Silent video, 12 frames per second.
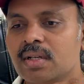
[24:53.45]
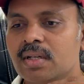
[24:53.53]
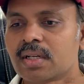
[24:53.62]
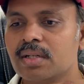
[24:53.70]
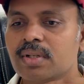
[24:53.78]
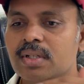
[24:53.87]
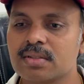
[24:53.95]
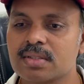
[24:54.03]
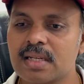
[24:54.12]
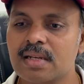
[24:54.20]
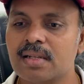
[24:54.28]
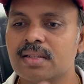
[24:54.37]
network,
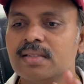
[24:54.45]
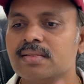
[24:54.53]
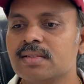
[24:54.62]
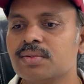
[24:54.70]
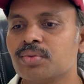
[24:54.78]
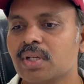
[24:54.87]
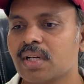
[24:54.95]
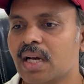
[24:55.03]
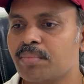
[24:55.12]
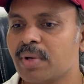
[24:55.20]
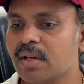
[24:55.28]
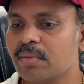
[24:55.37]
still this is what
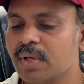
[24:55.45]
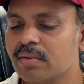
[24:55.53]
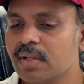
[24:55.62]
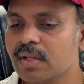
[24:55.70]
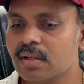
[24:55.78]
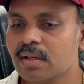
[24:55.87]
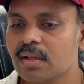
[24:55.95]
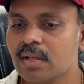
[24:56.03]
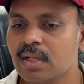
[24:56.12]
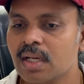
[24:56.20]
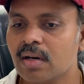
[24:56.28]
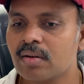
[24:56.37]
happening between
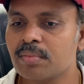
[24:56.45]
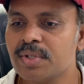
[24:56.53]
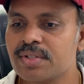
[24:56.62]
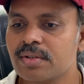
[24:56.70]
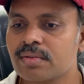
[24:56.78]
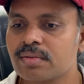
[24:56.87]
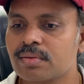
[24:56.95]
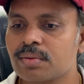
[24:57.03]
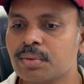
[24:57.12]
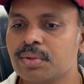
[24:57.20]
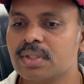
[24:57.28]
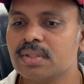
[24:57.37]
our machines
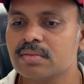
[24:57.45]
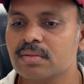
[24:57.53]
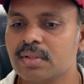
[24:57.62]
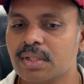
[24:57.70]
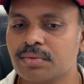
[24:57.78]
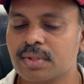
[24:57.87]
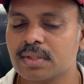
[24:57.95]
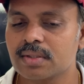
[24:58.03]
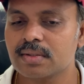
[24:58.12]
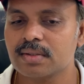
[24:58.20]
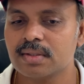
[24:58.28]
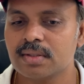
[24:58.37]
through this network,
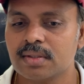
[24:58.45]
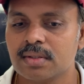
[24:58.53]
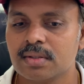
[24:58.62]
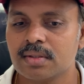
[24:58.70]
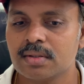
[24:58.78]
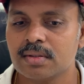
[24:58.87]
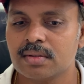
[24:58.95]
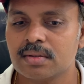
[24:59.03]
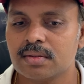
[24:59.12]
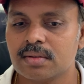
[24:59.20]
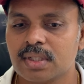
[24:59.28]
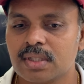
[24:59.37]

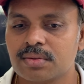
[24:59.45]
right?